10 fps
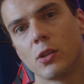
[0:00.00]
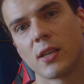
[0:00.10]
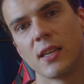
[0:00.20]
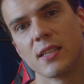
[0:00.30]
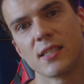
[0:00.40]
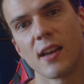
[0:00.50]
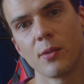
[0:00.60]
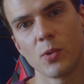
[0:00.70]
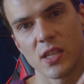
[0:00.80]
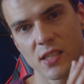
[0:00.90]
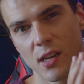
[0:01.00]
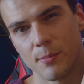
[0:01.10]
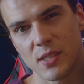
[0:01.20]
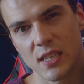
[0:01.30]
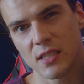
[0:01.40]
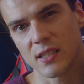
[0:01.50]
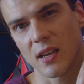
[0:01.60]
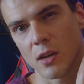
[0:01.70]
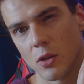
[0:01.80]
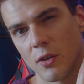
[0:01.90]
looking design when it comes in. It's
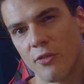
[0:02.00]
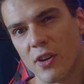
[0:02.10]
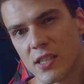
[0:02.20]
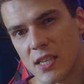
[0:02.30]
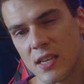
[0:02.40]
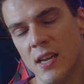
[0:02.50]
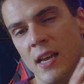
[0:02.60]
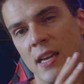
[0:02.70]
not going to look fuzzy.